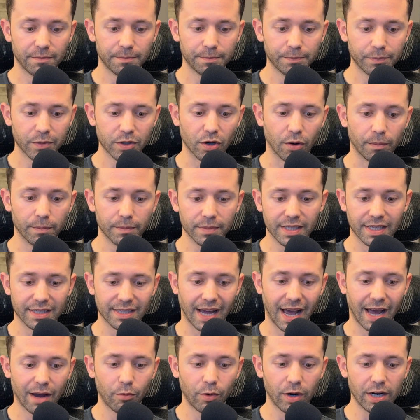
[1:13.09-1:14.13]
So it says,
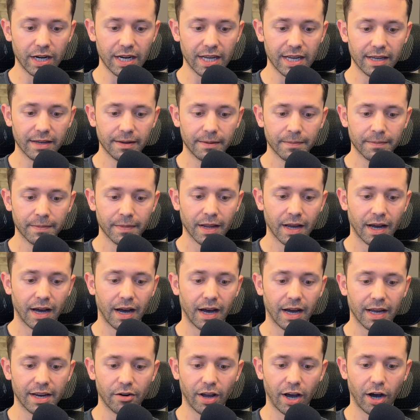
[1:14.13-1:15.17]
"Hi, Whitney.
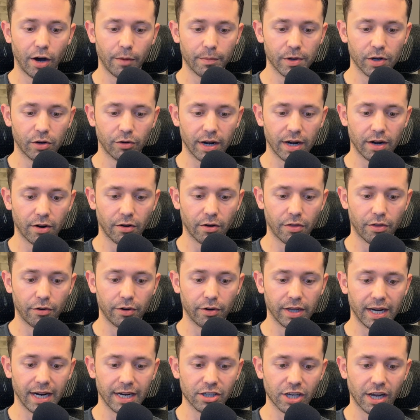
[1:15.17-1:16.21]
Here to help you create your
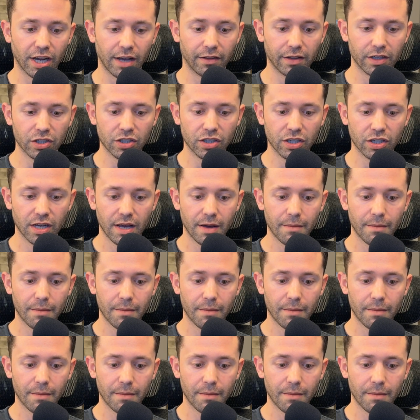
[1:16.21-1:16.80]
30-day challenge.